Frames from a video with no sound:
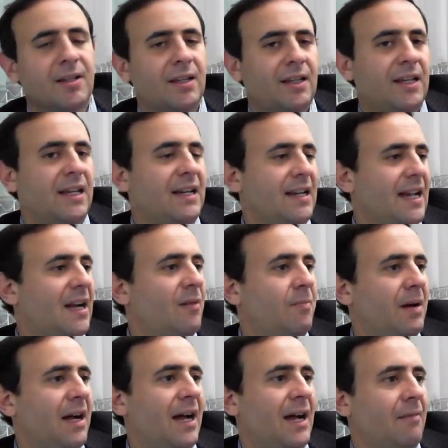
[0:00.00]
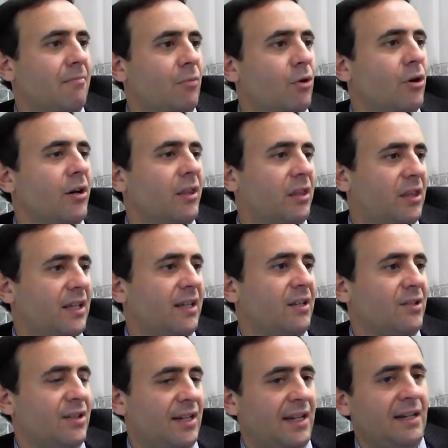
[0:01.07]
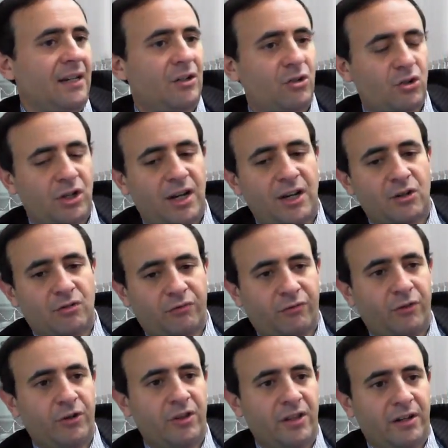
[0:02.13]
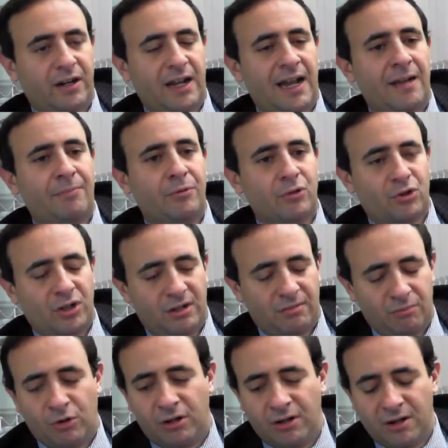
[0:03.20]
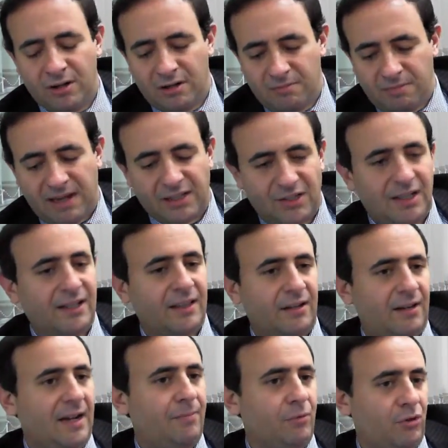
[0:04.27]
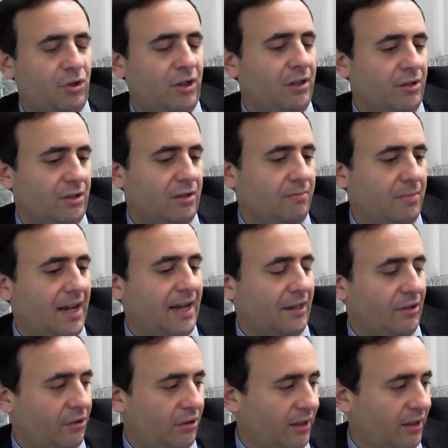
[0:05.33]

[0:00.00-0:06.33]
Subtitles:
can now buy more things in exchange for their Apple share, more by selling their Apple shares and buying other